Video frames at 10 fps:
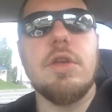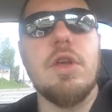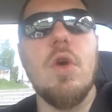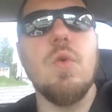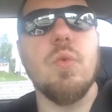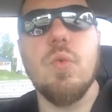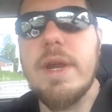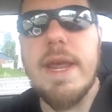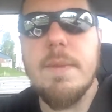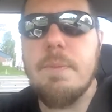You know,
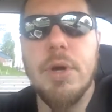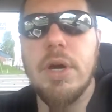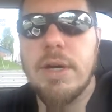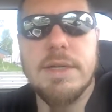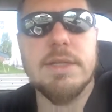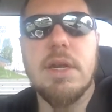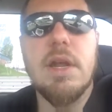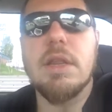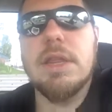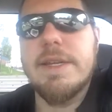read books.
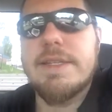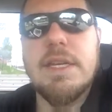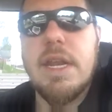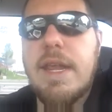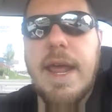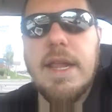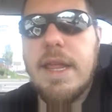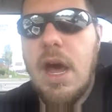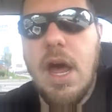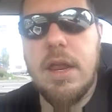Listen to daily
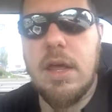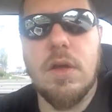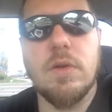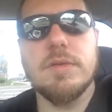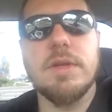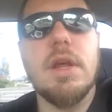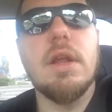audios.